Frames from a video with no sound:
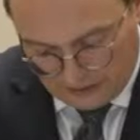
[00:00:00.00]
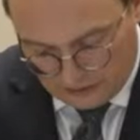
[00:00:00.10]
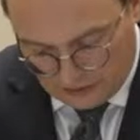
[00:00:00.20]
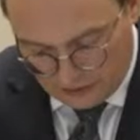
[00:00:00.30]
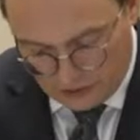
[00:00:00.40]

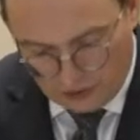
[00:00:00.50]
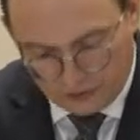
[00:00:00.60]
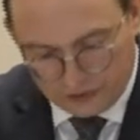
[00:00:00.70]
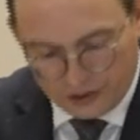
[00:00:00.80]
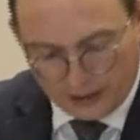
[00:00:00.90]
So
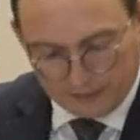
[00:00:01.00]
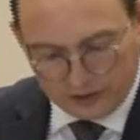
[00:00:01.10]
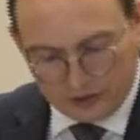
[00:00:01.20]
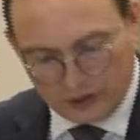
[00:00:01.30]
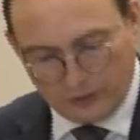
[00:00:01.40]
John chapter
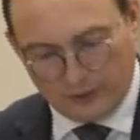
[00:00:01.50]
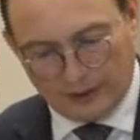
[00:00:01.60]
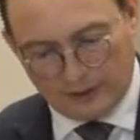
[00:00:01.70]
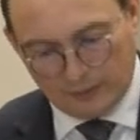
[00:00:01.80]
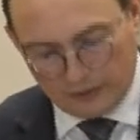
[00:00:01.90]
2,
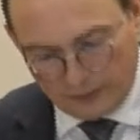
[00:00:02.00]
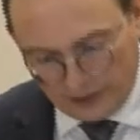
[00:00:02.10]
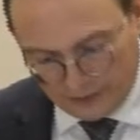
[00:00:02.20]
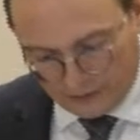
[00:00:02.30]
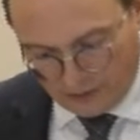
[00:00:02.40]
and we'll
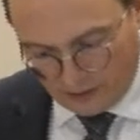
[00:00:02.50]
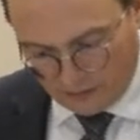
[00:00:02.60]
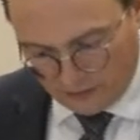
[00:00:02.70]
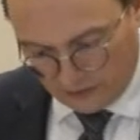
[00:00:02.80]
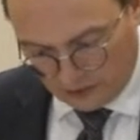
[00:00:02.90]
read
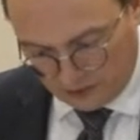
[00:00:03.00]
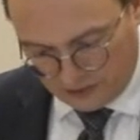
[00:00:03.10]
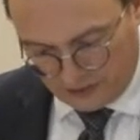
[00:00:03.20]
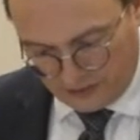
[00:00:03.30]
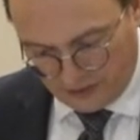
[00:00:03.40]
from
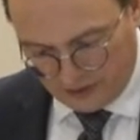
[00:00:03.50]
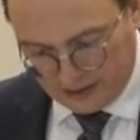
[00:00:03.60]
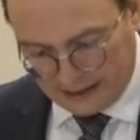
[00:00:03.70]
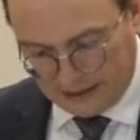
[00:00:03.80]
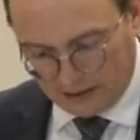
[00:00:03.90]
verse
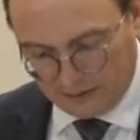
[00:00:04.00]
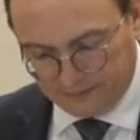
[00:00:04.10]
13,